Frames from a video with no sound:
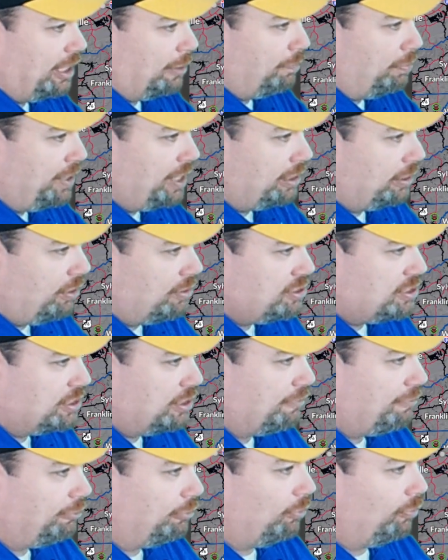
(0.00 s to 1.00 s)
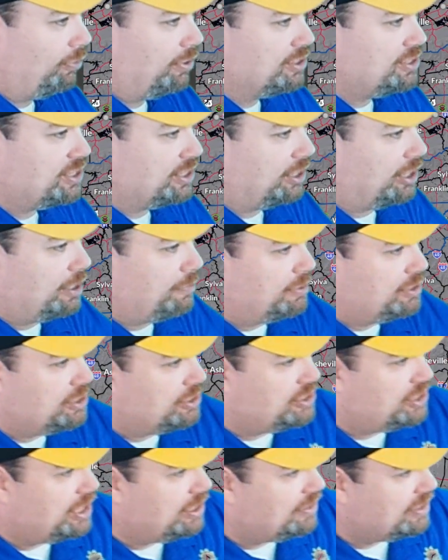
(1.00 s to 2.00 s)
here pretty close to the Florence area, but
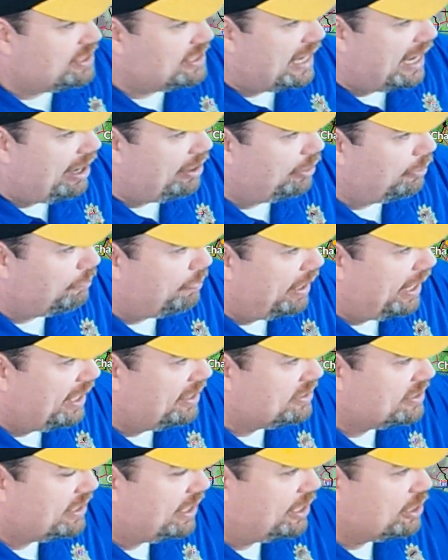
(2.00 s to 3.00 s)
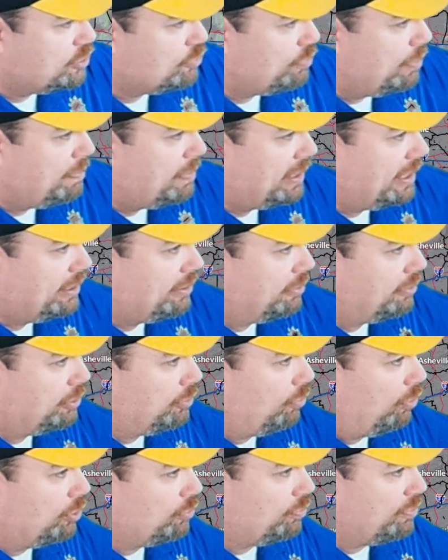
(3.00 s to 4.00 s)
you're seeing these outer bands kind of sweeping into the
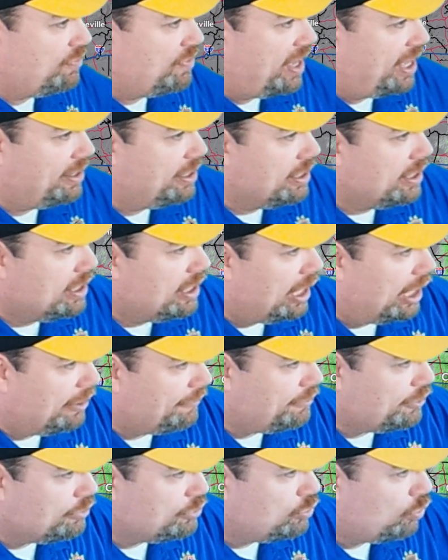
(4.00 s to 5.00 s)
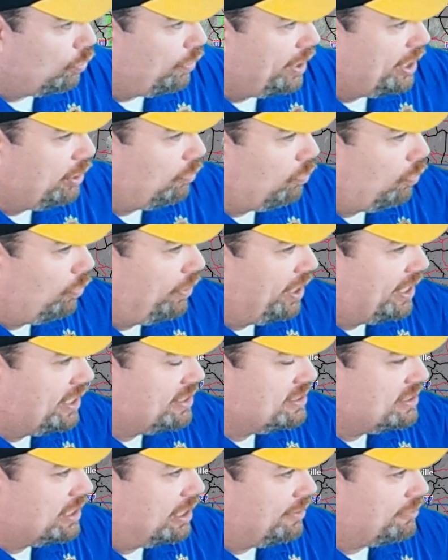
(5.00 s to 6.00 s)
north. We've had a few tornado
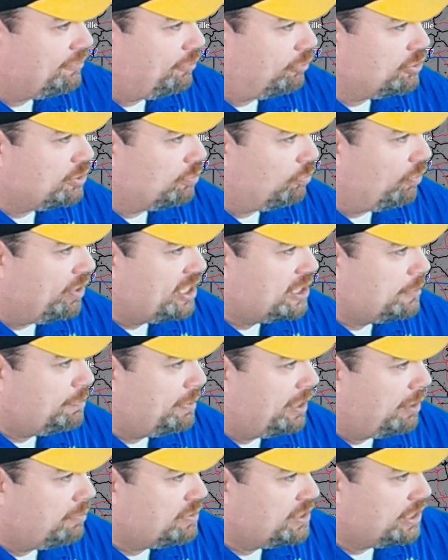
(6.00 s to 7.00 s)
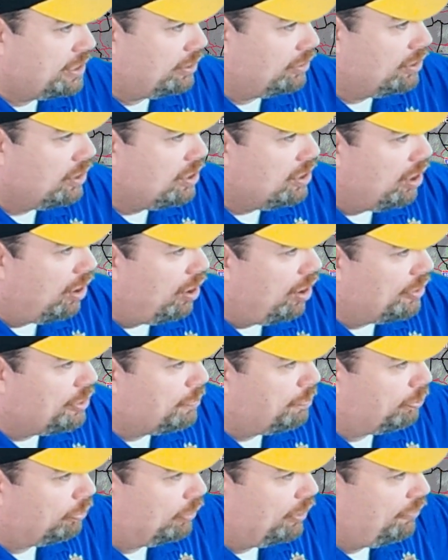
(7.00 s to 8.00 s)
warnings for some weak spin-ups here on
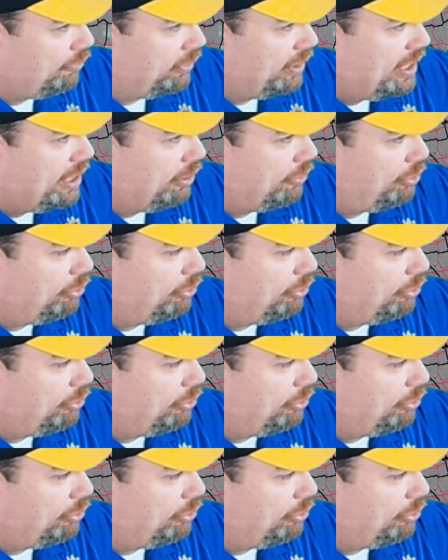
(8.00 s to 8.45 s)
the periphery here